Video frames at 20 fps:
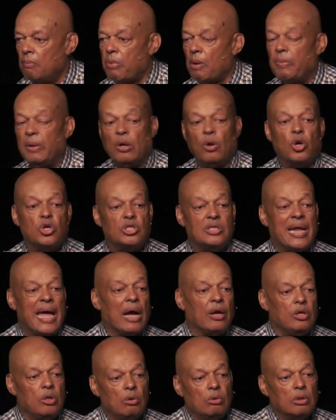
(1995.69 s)
But because
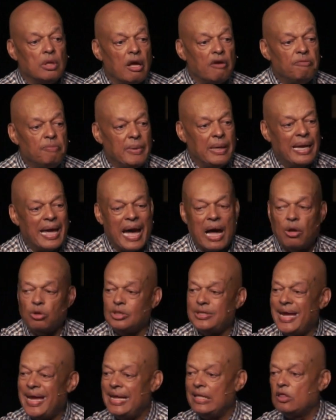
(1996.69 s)
now you love me,
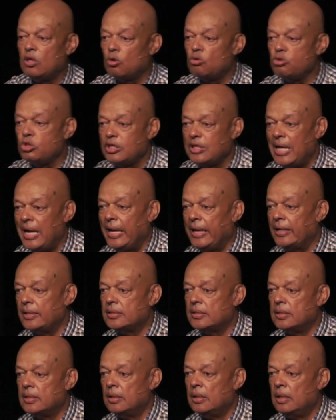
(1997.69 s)
I'll take those
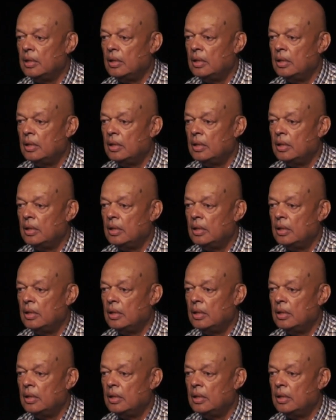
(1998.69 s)
things